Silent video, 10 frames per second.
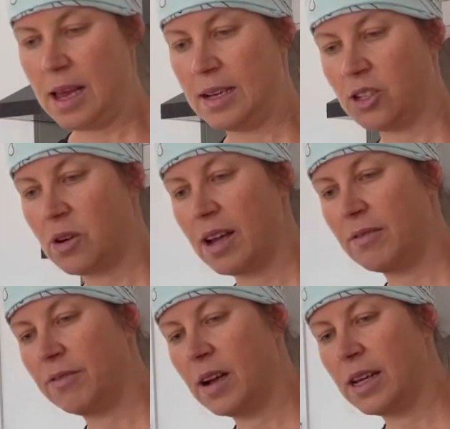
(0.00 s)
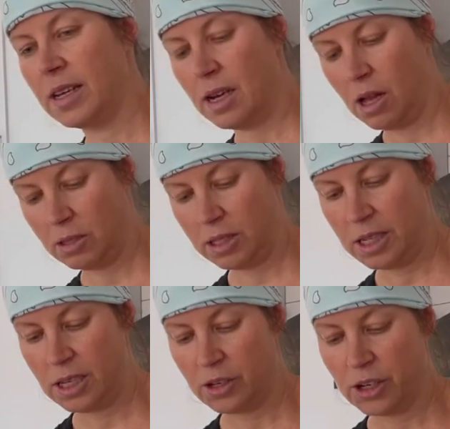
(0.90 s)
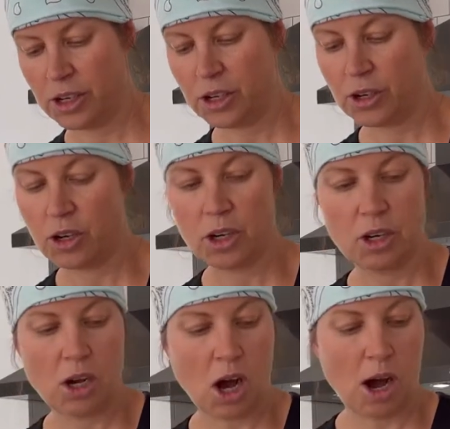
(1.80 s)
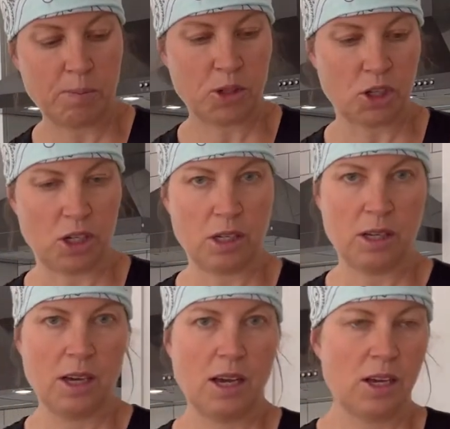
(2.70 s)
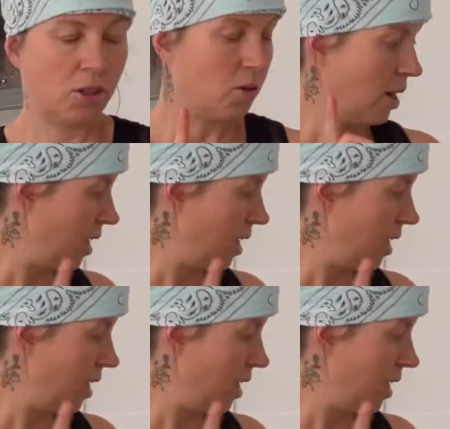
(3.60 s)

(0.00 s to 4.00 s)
try and find an ulterior option. So I